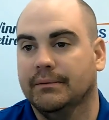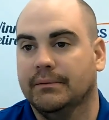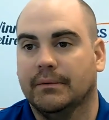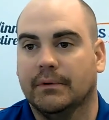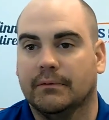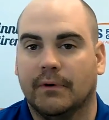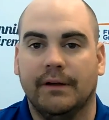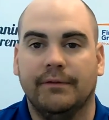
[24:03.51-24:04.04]

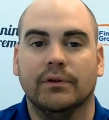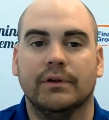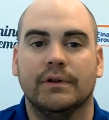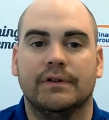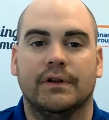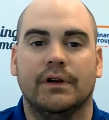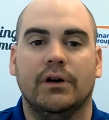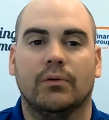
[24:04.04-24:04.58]
Well, rightfully
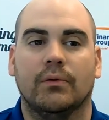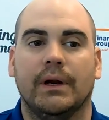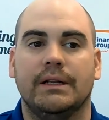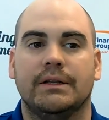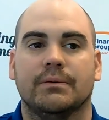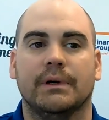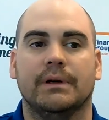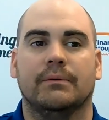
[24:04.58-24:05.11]
so,
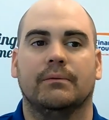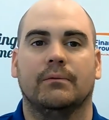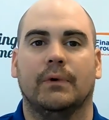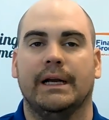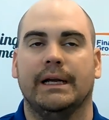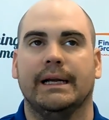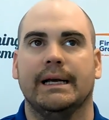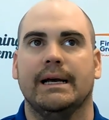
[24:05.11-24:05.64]
rates went
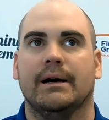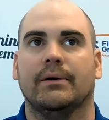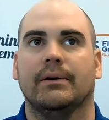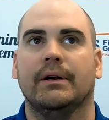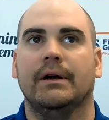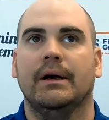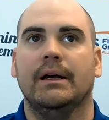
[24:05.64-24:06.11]
way down.